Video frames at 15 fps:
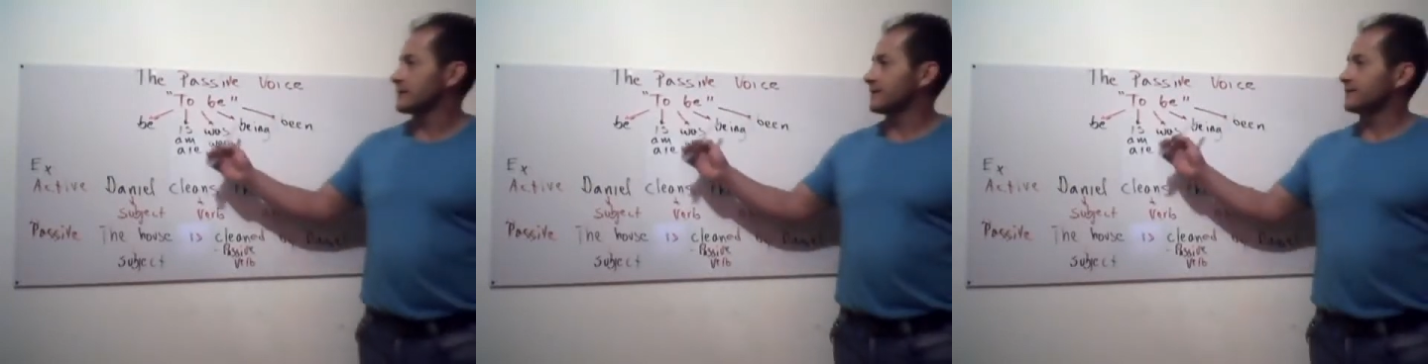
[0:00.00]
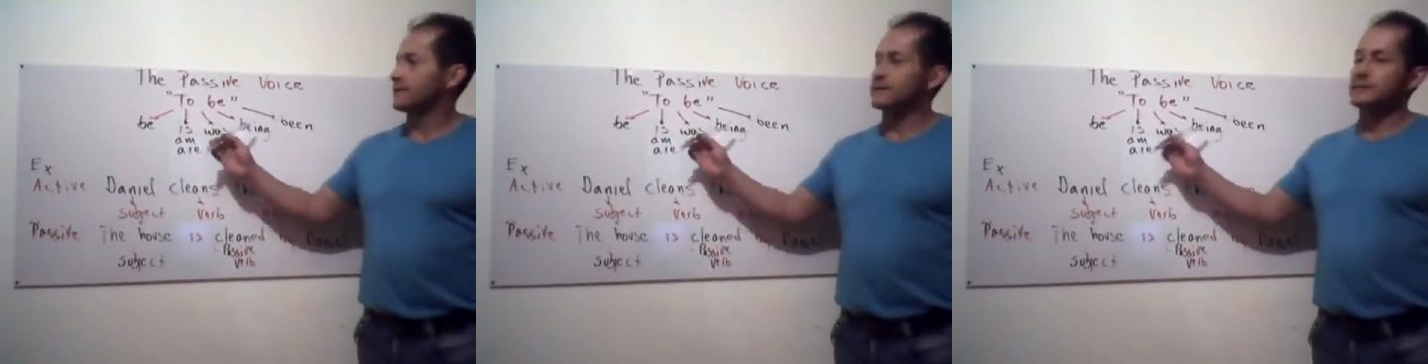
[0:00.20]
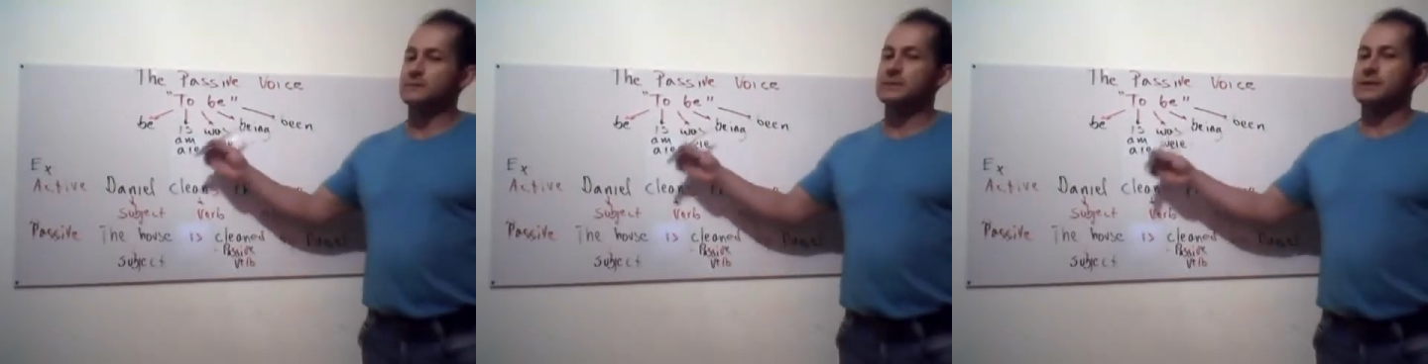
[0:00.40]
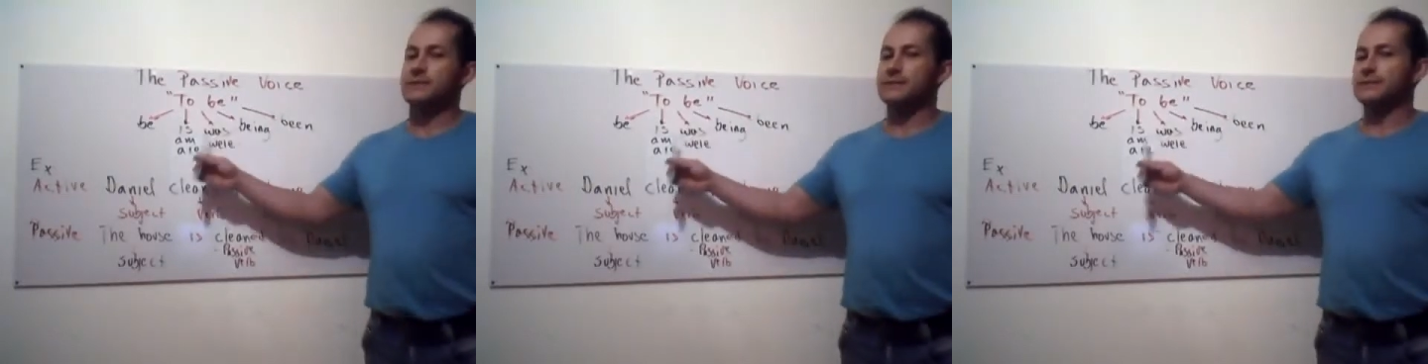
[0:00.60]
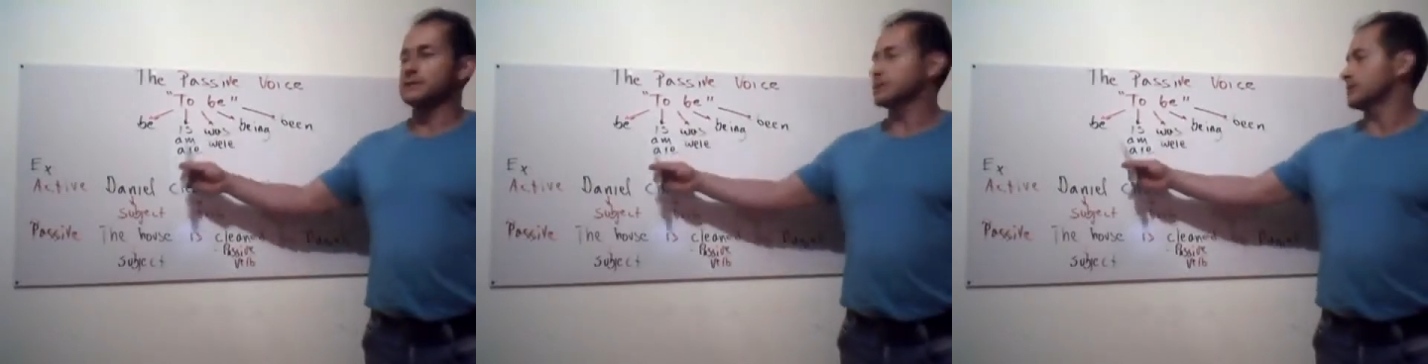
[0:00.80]
the forms
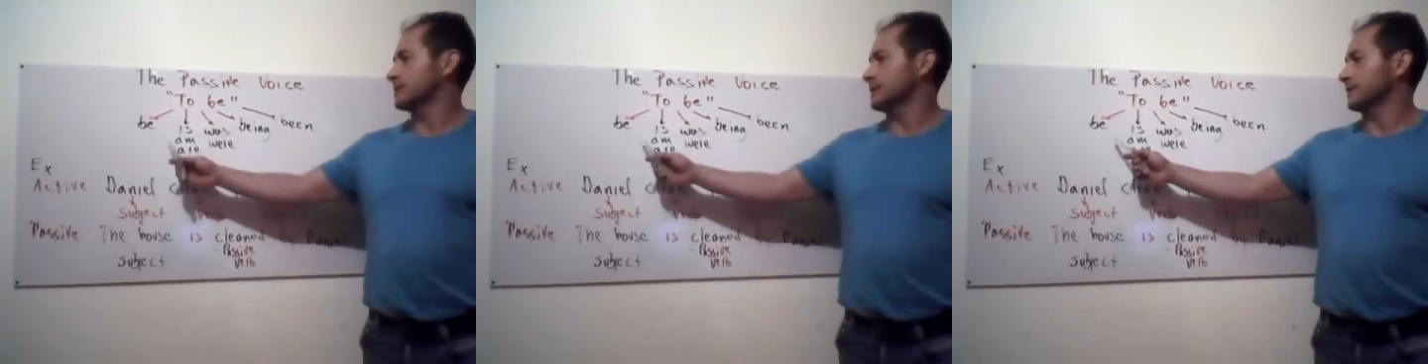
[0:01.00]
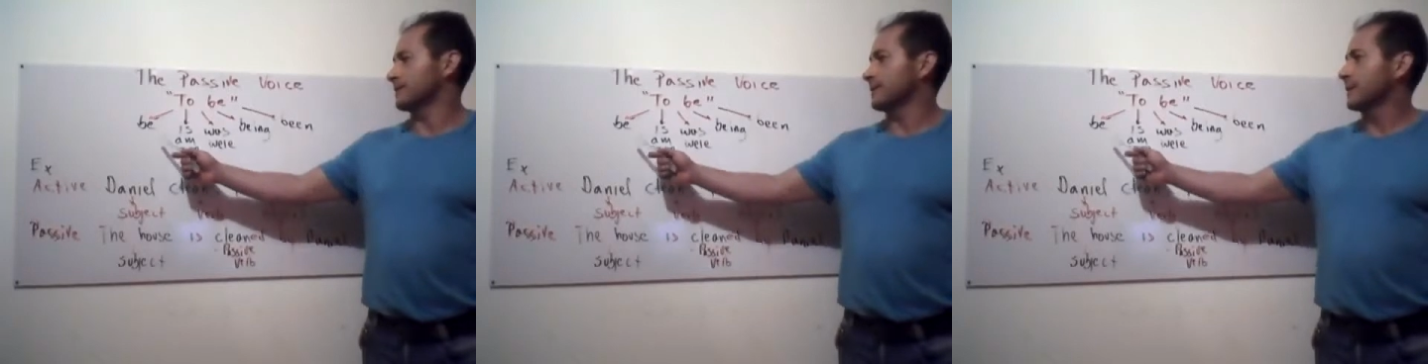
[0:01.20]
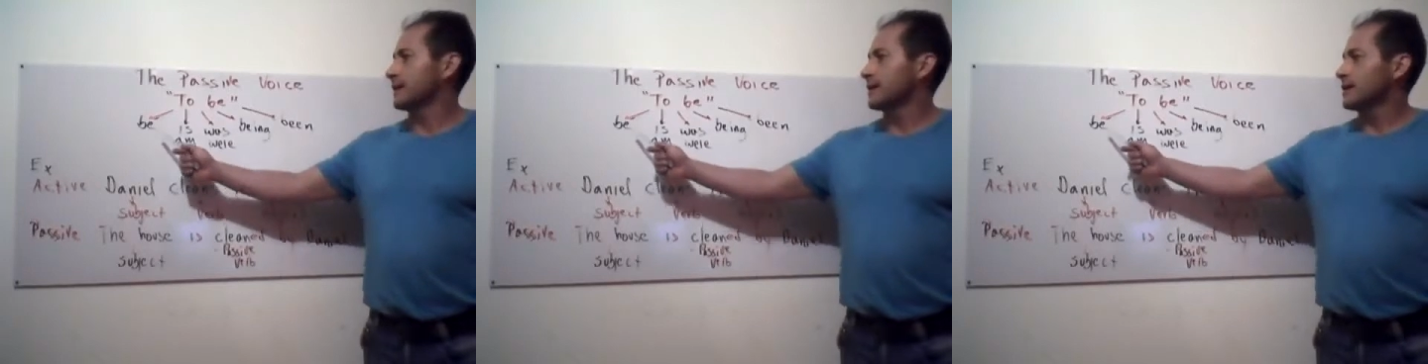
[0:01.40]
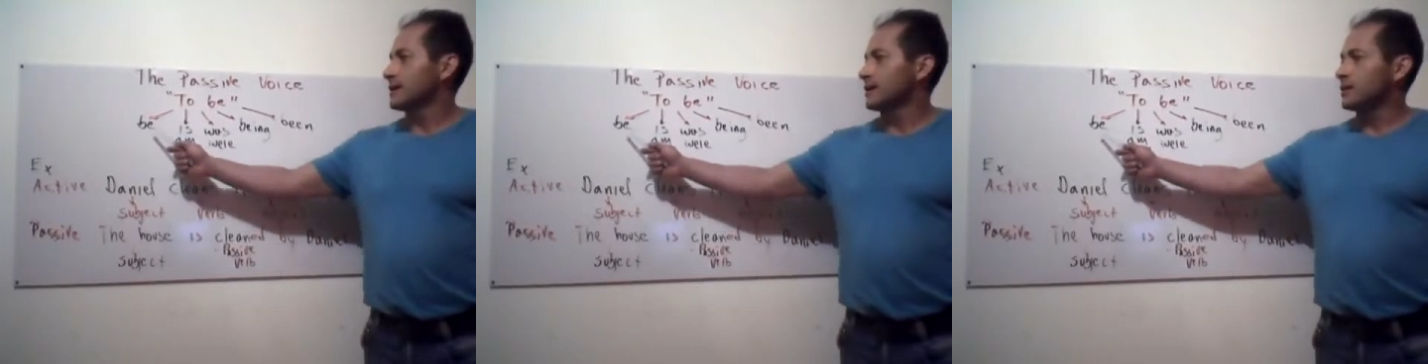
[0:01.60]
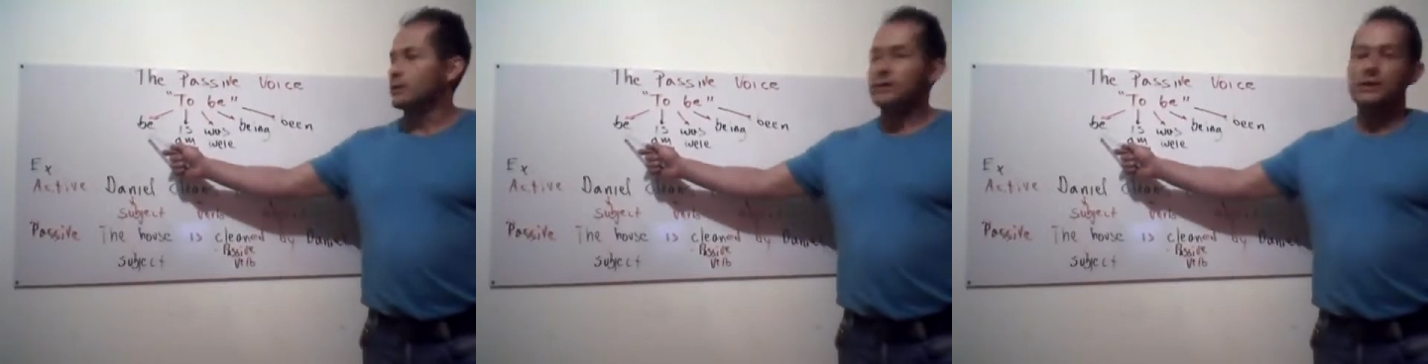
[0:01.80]
of to be.
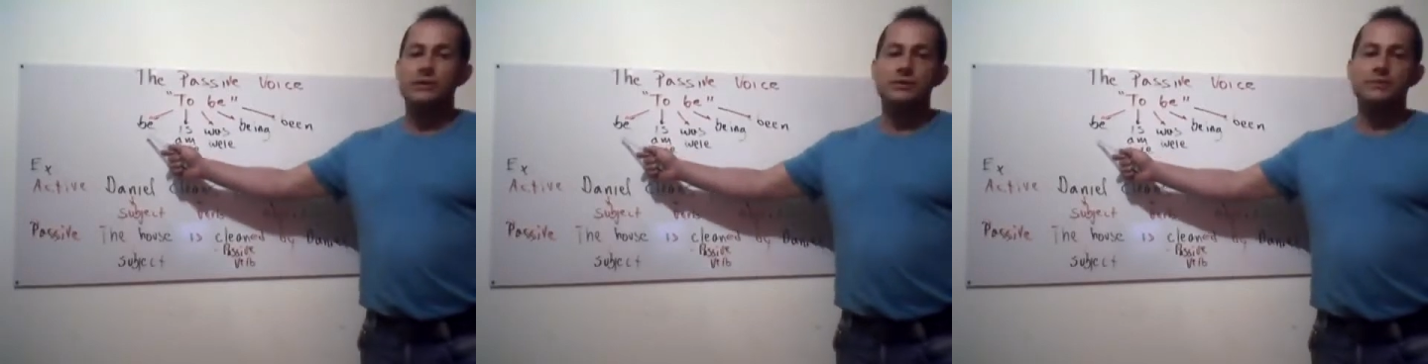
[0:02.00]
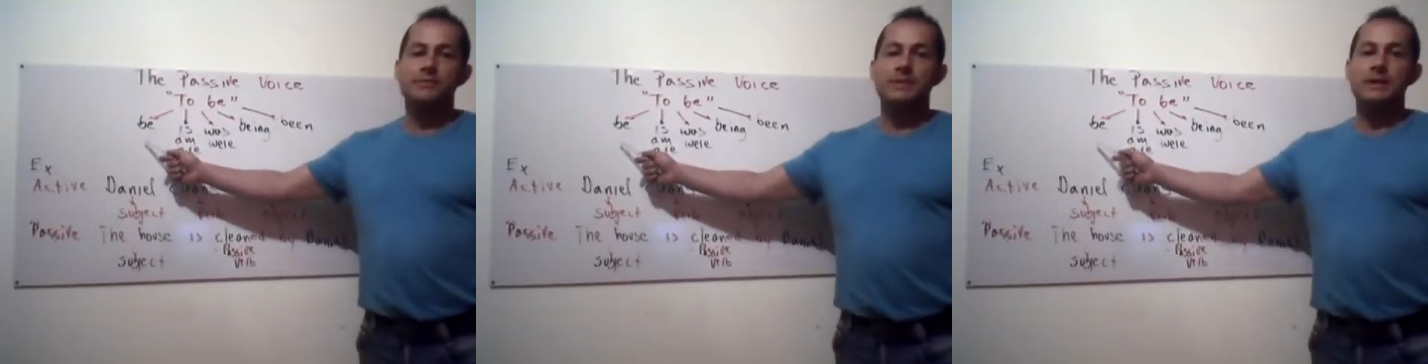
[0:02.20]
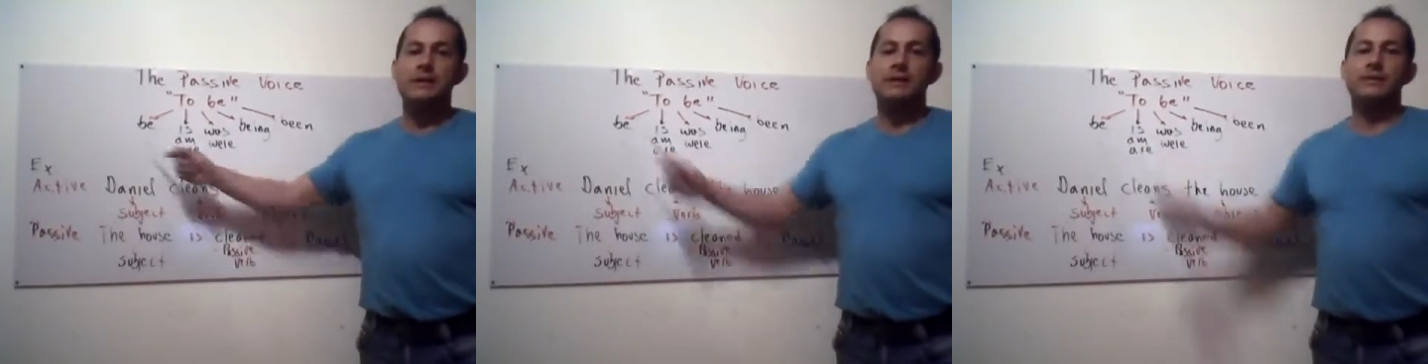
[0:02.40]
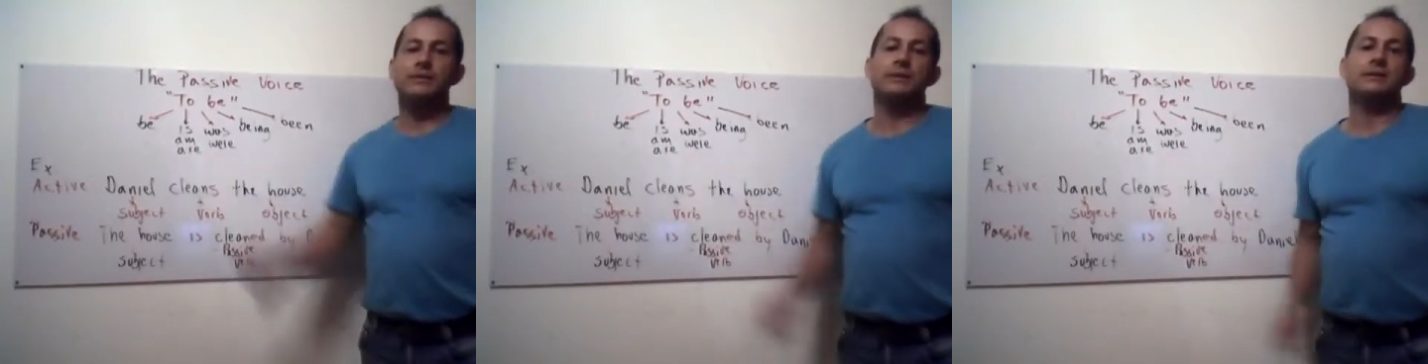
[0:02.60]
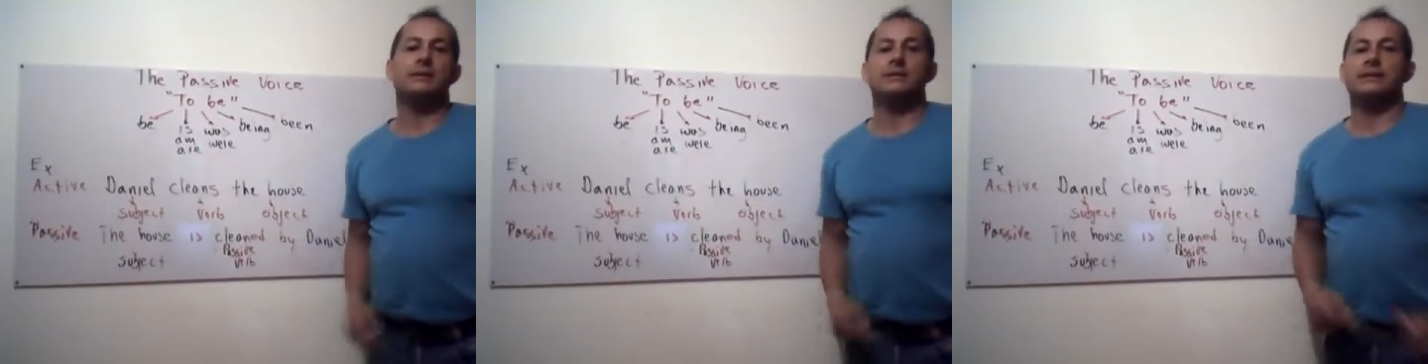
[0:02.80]
We use be
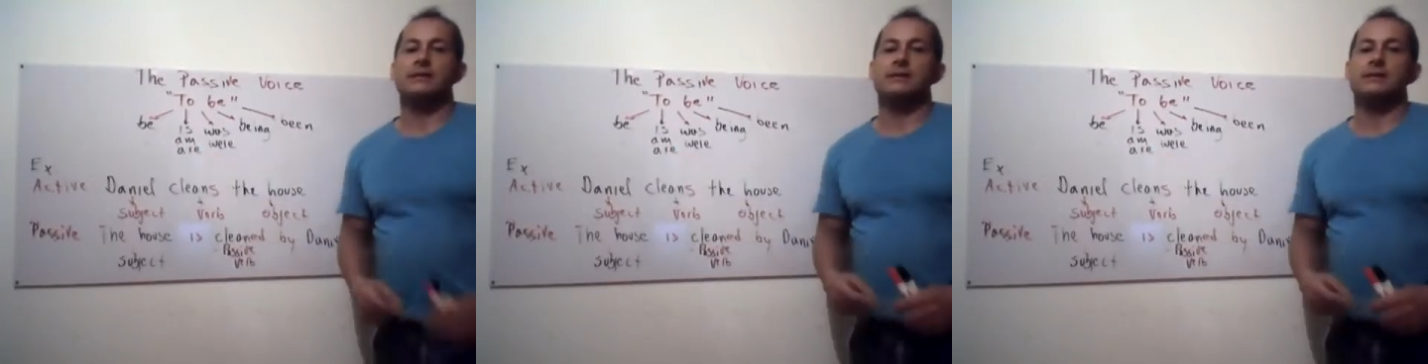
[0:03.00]
with